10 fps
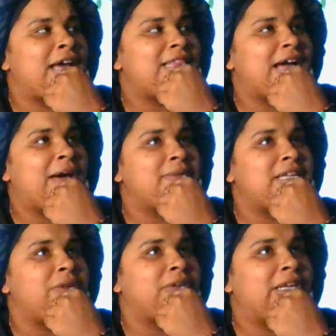I think I was
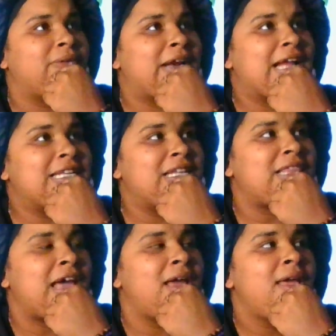in a reading when I did
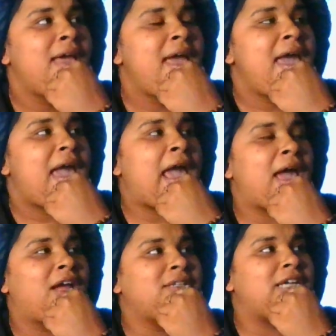that.
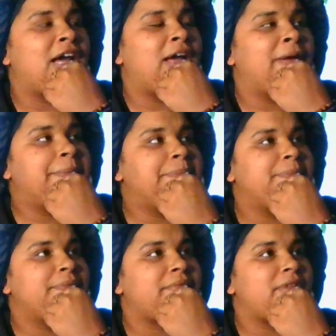And
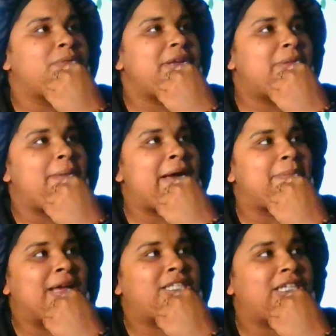when he brought
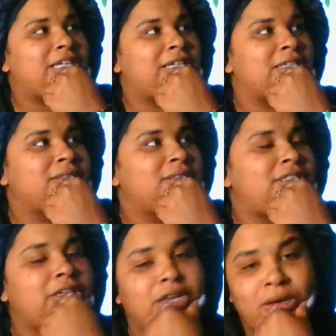back my chicken
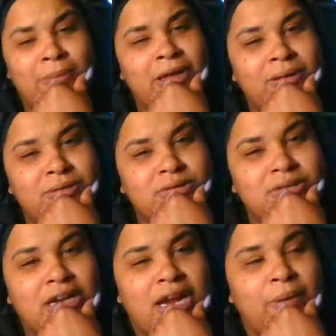on a bone,
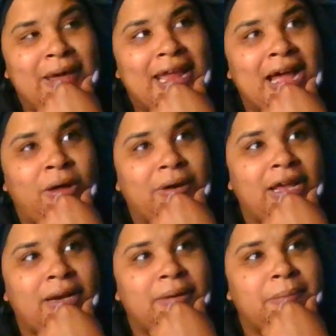you know how they weigh it out
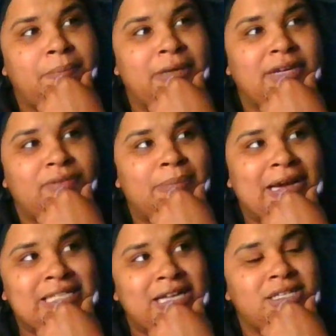and put different
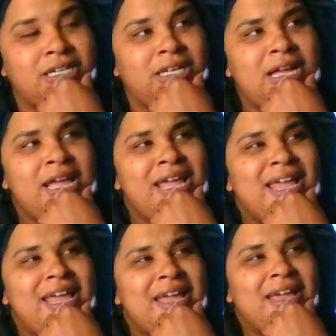price tags on it.
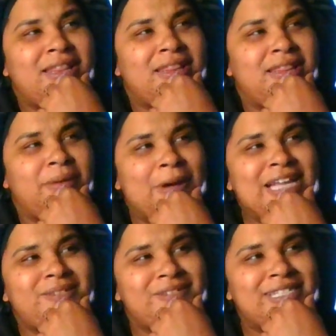The
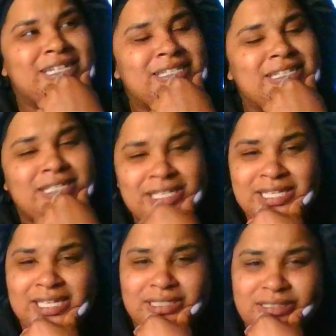price was
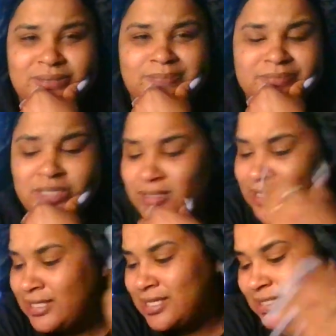$6.66. So
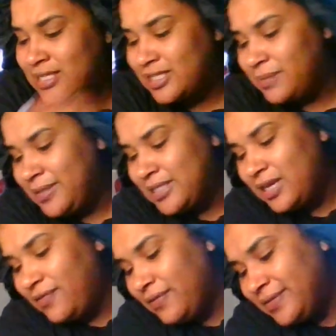$6.66 could be
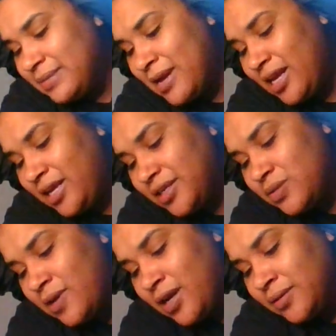significant for somebody here
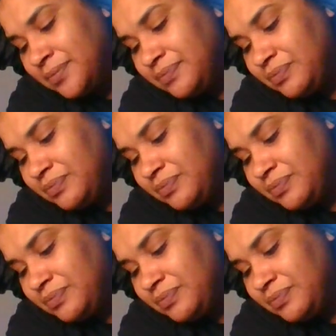as well.